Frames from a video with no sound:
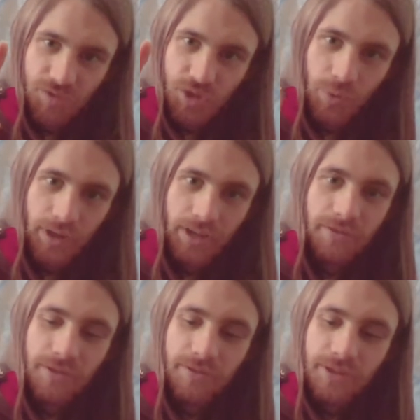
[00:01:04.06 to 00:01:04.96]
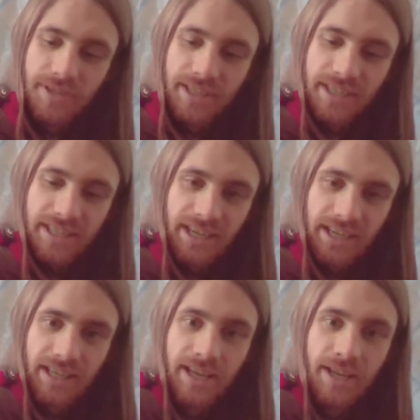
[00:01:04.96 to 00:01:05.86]
Sort of. You'll you'll see in a
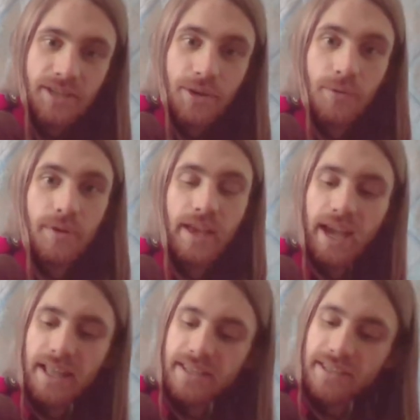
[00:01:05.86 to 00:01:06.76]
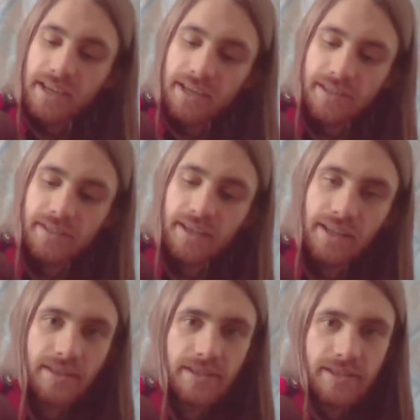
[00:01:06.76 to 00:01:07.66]
second. So they had six
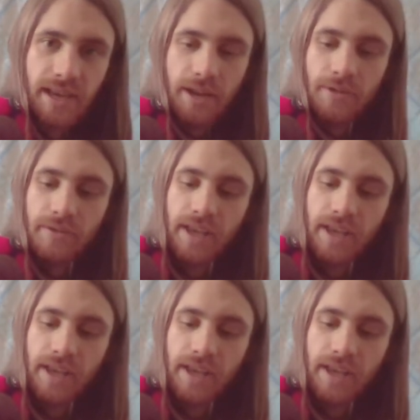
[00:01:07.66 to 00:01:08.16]
in this cycle.